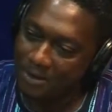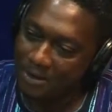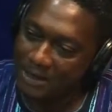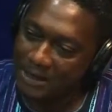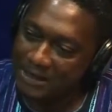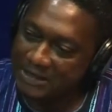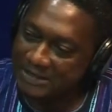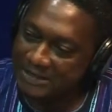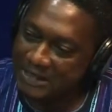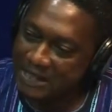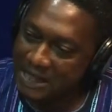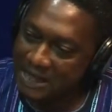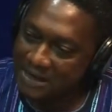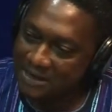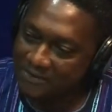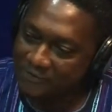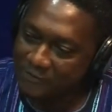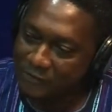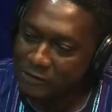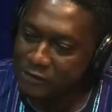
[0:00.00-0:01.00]
You
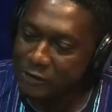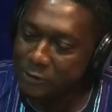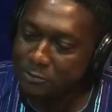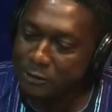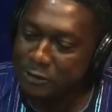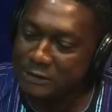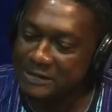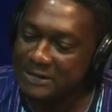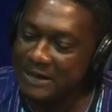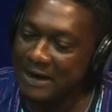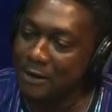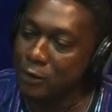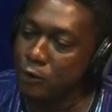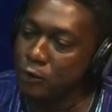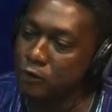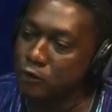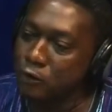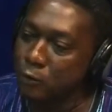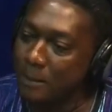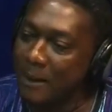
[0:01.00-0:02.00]
understand? For somebody that
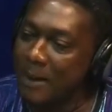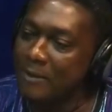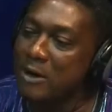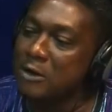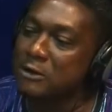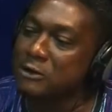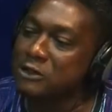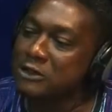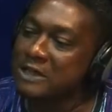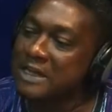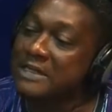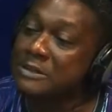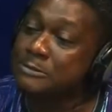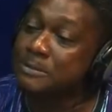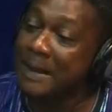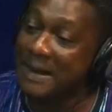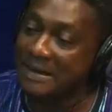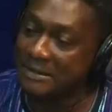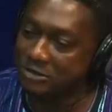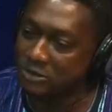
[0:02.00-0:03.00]
wrote to power on change
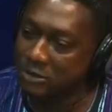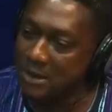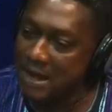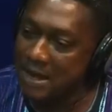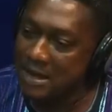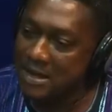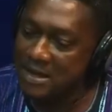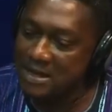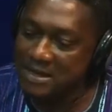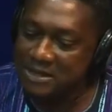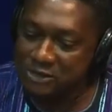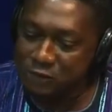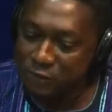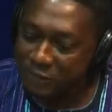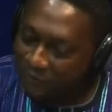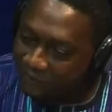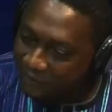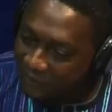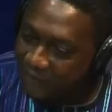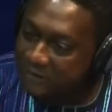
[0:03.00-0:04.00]
mantra to
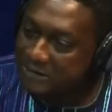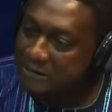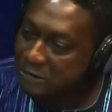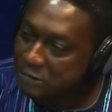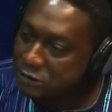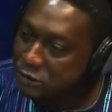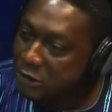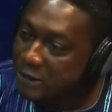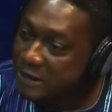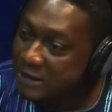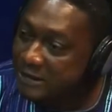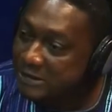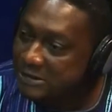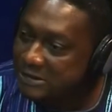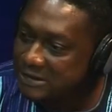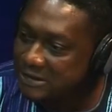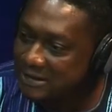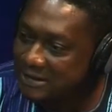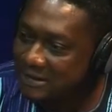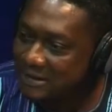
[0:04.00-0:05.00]
effect a
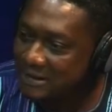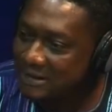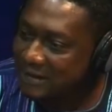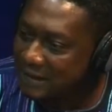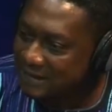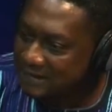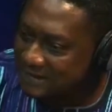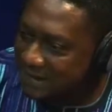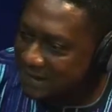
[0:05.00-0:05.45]
change, that's